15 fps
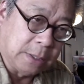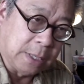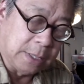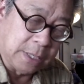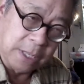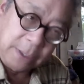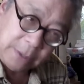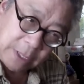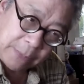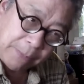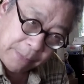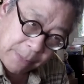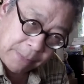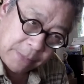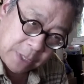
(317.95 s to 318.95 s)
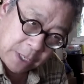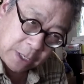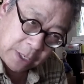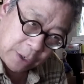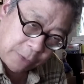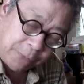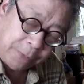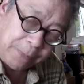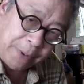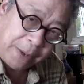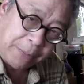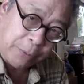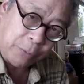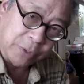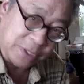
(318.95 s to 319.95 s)
uh, the, the the Ilford
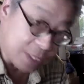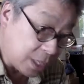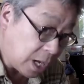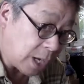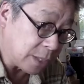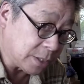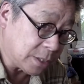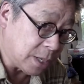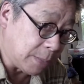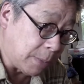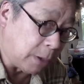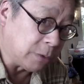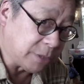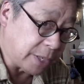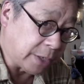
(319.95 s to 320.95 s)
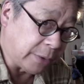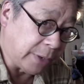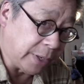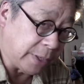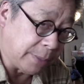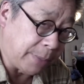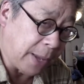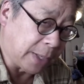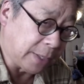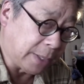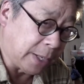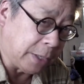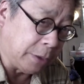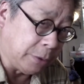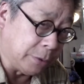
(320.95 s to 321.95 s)
paper was not a multi grade Back
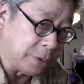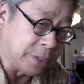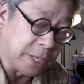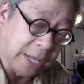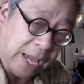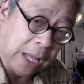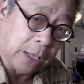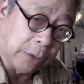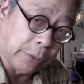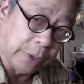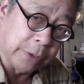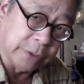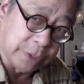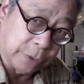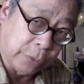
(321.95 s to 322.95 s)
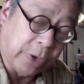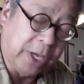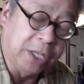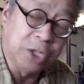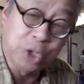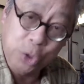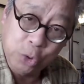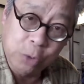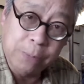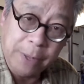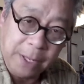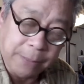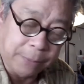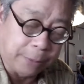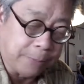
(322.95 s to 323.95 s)
then I used the gallery, it was a grade 2
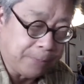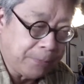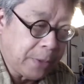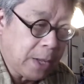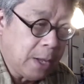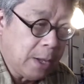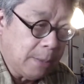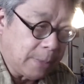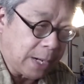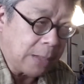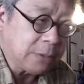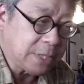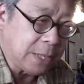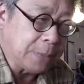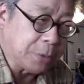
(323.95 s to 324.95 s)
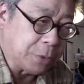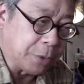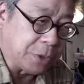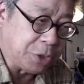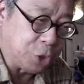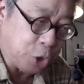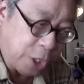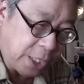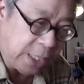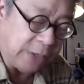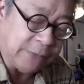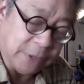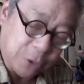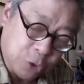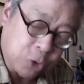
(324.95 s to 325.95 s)
paper. But I was able to
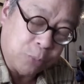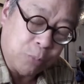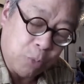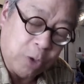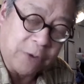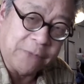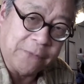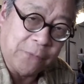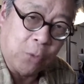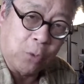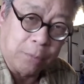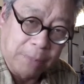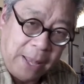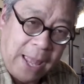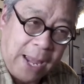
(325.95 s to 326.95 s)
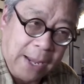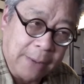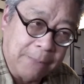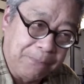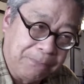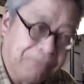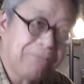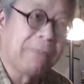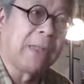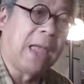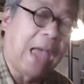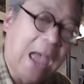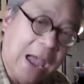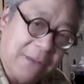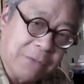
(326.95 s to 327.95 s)
achieve a 2.4 black
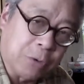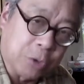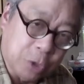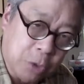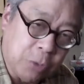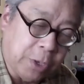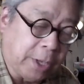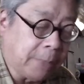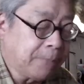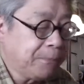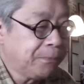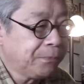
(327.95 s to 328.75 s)
after toning,